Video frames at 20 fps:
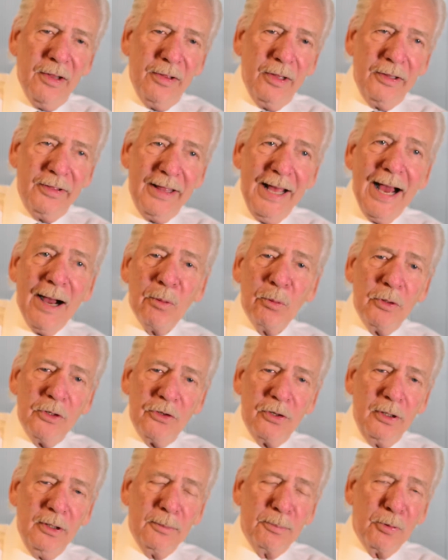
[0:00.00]
that that
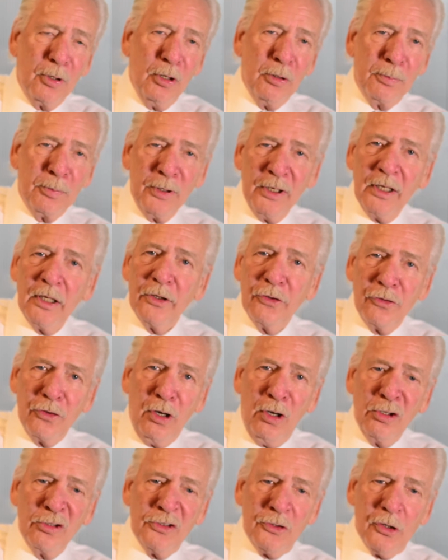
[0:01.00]
was an appropriate
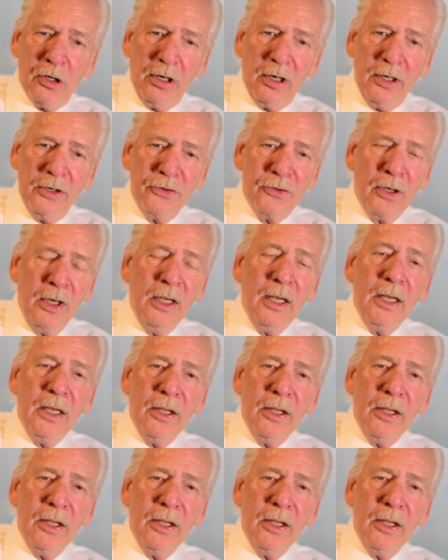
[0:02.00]
assault charge